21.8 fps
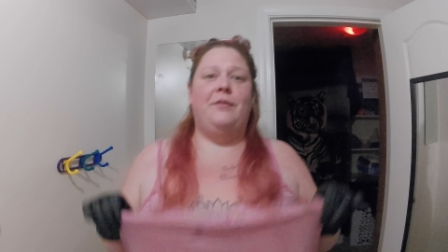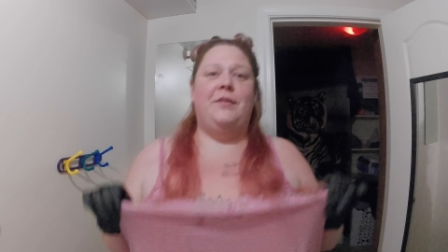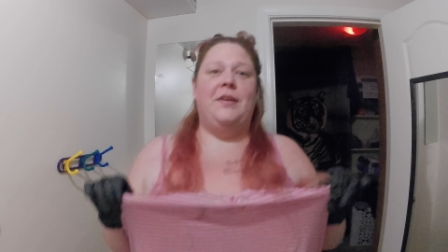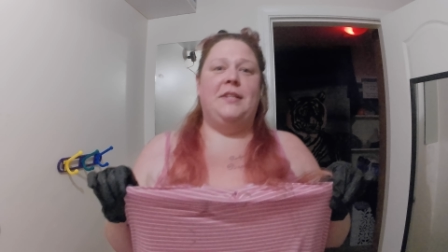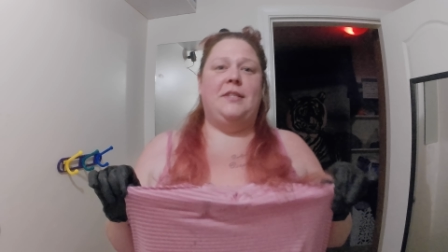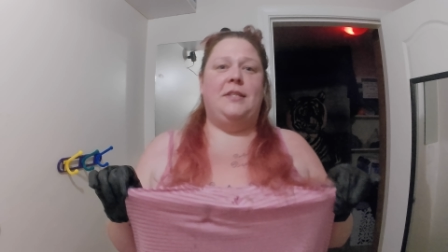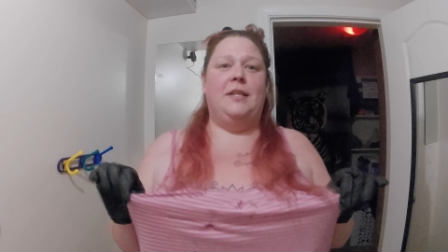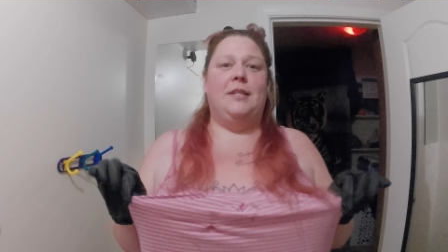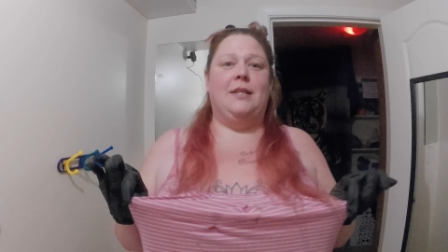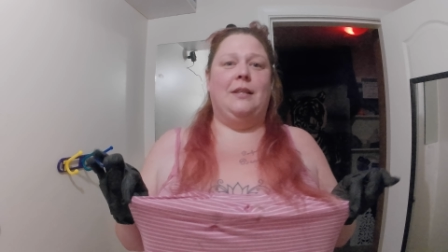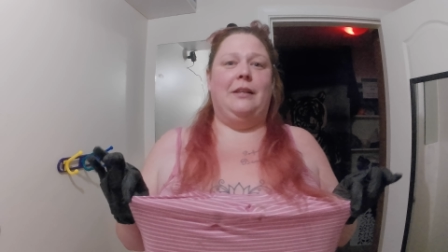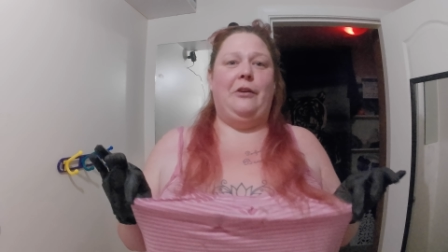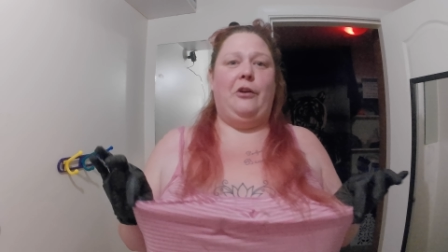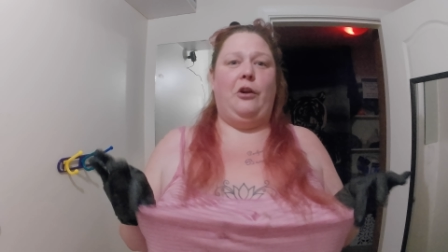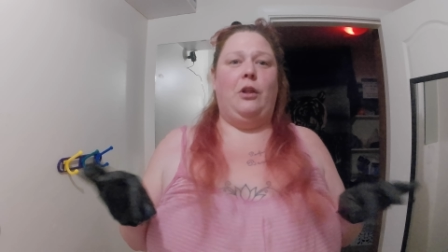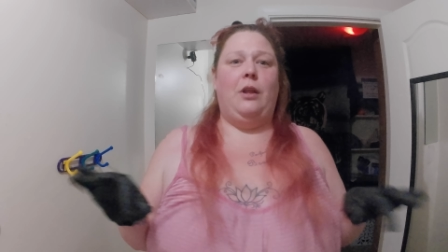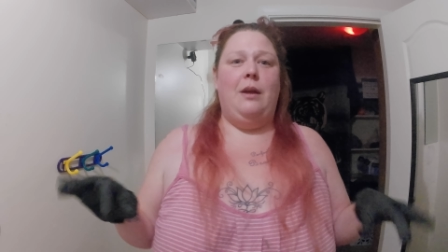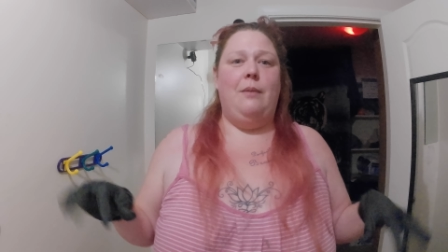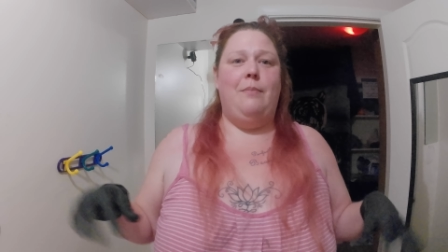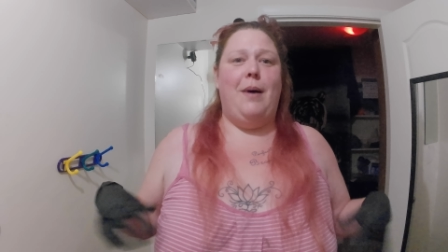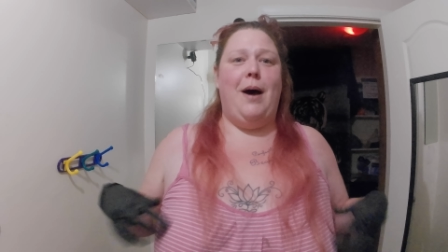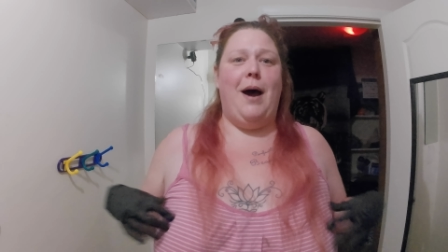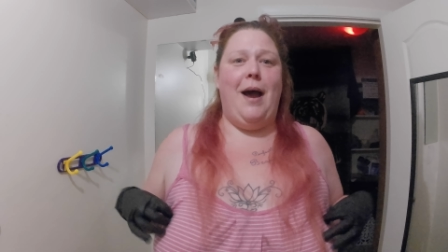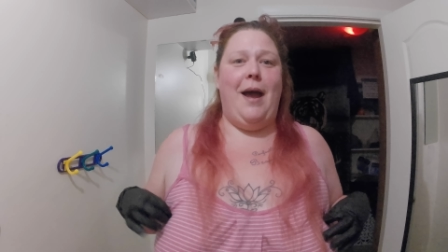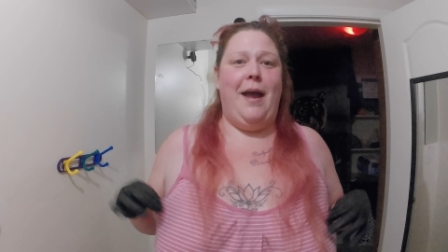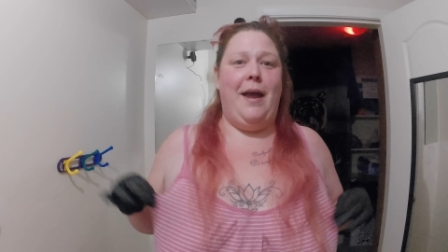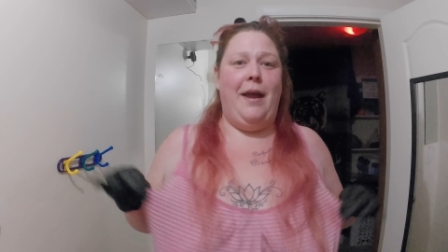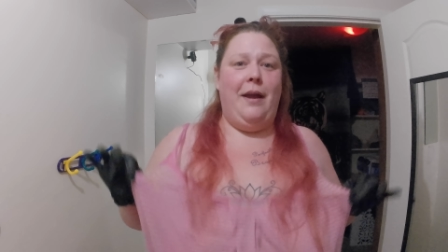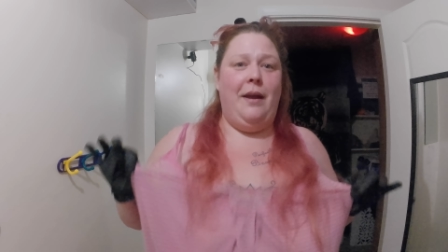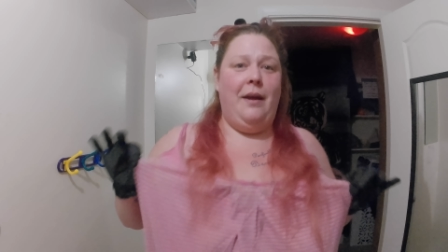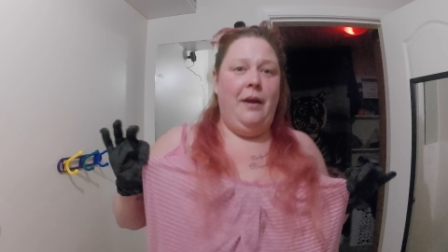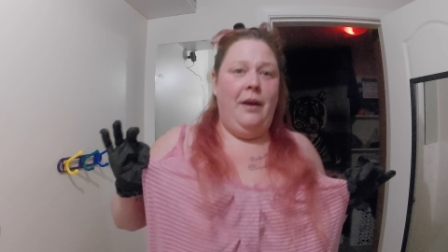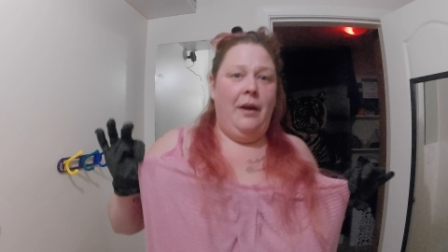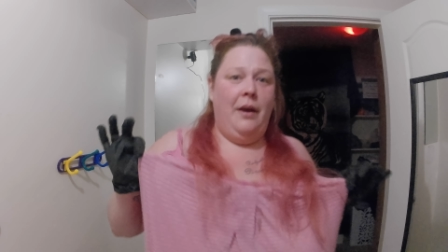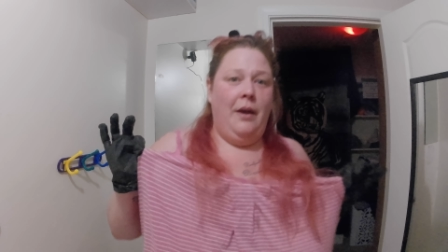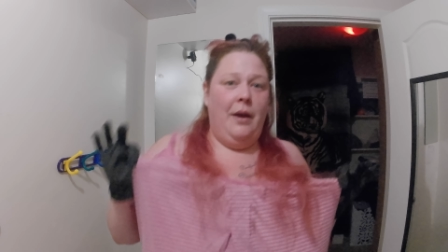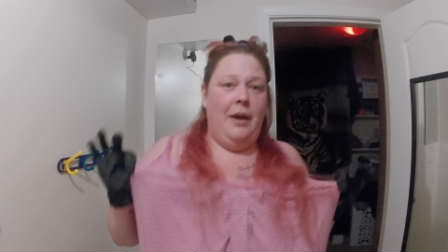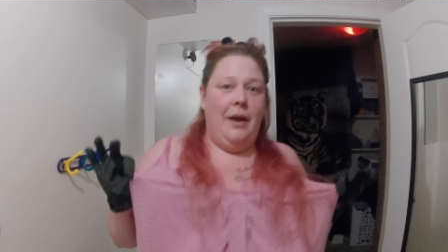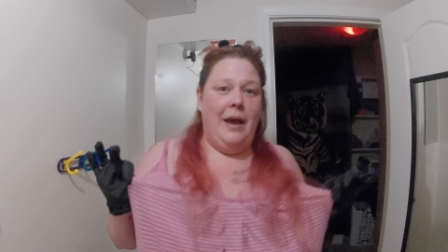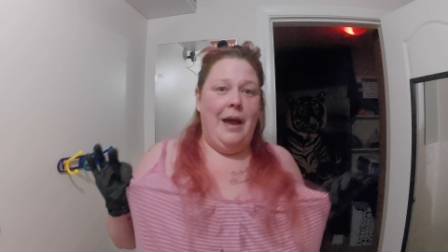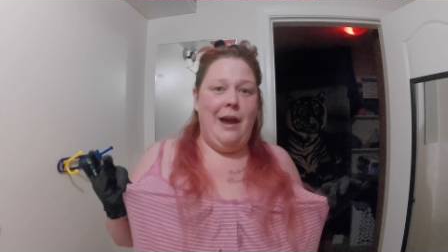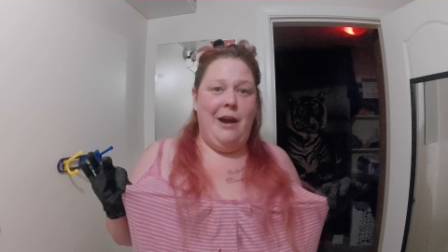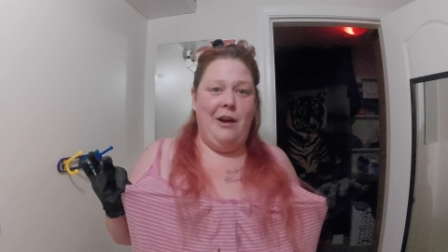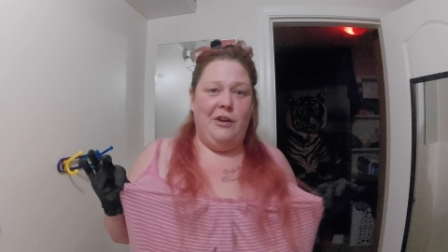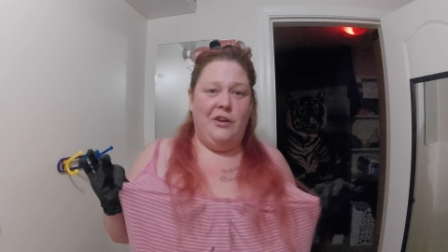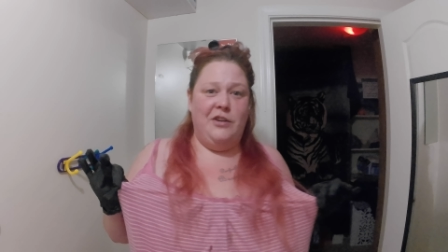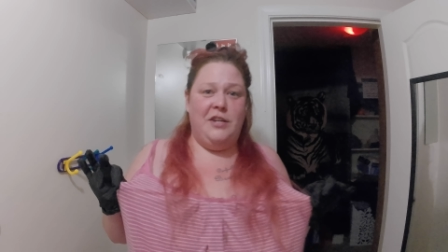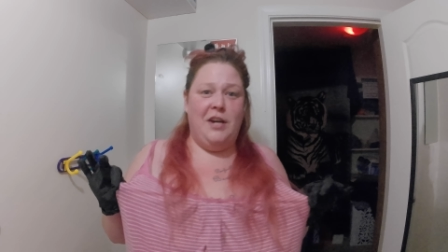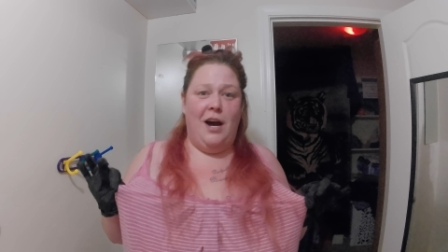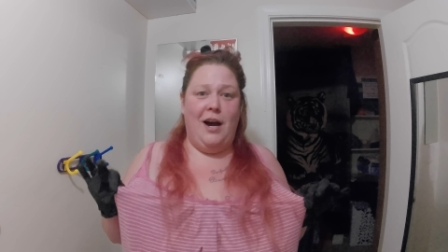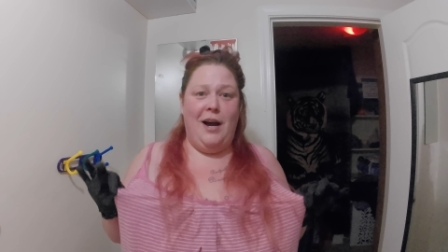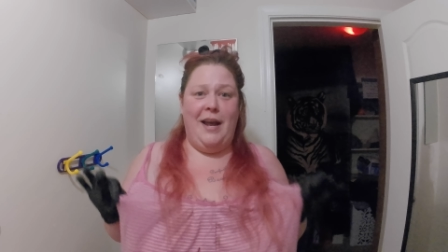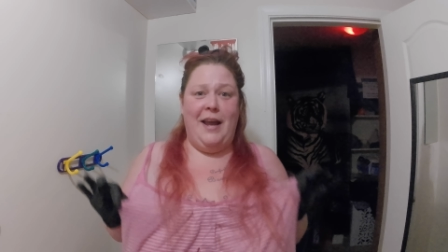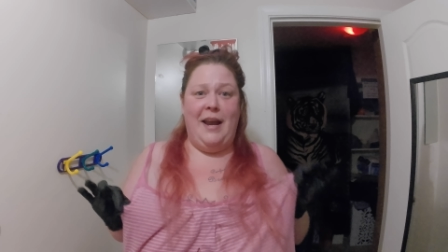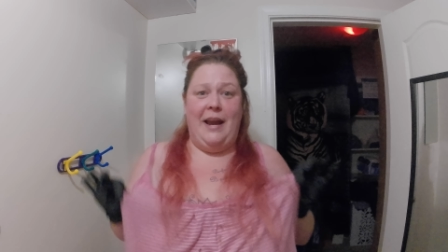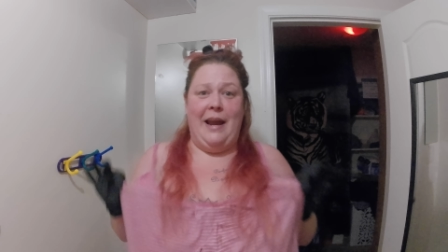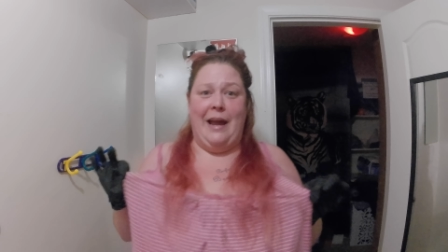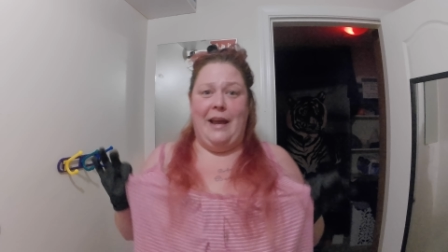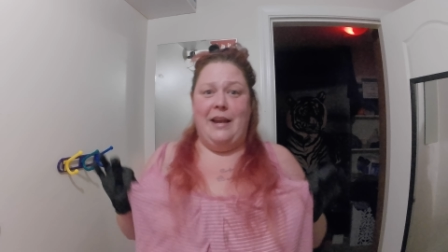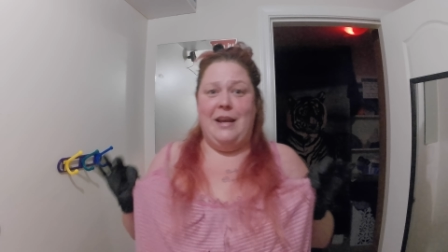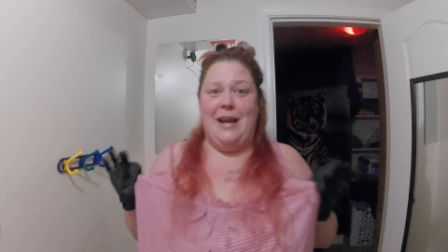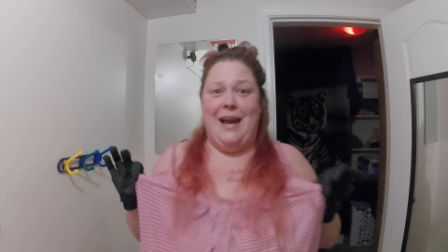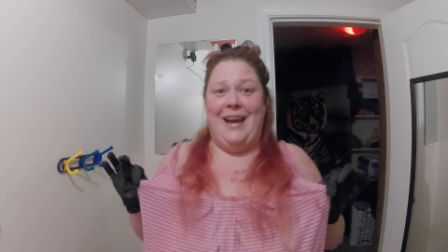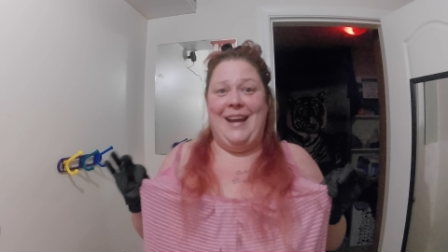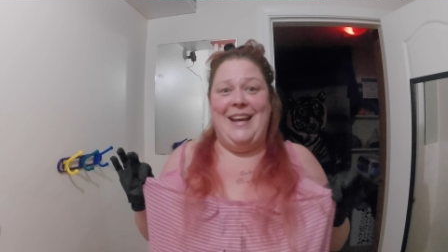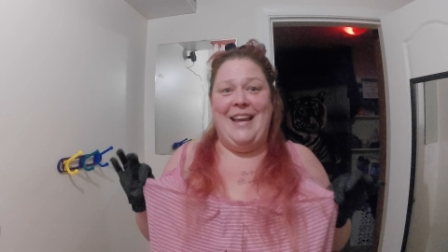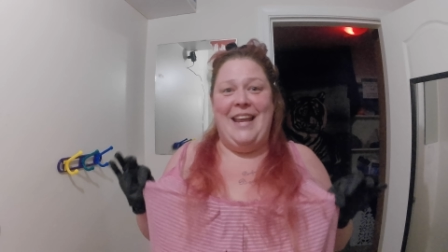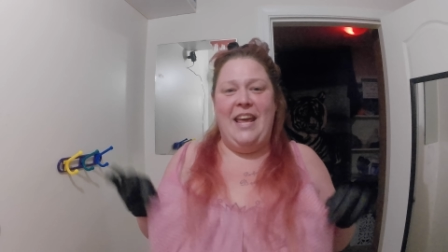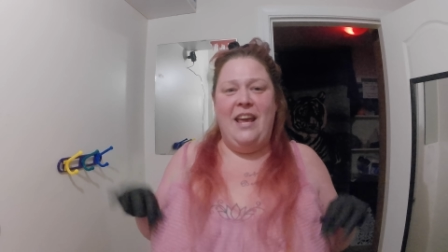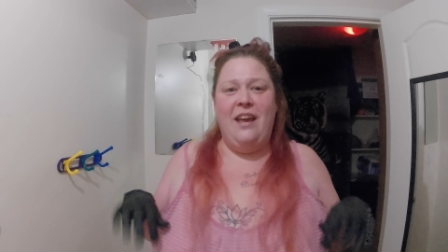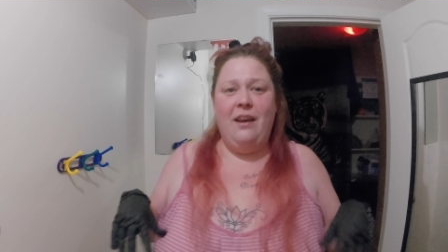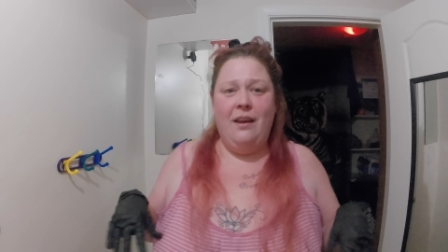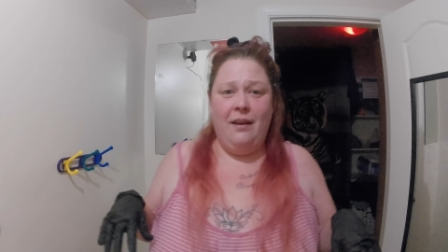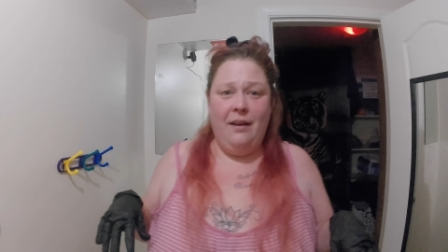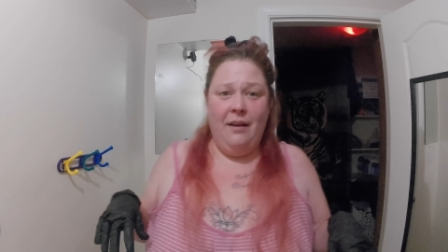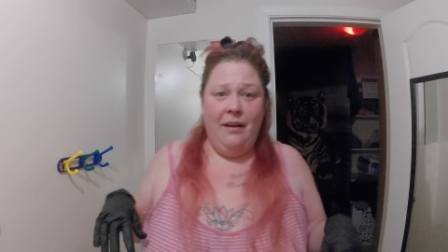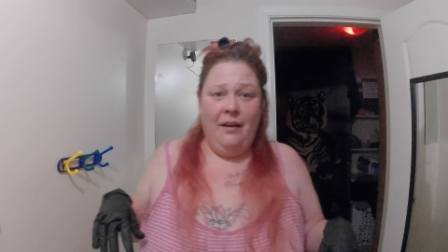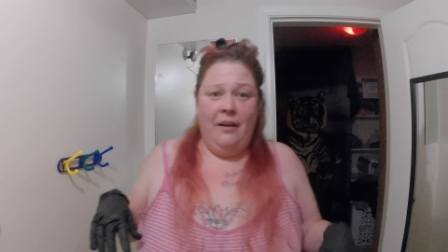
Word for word: This is literally my hair dyeing nightie.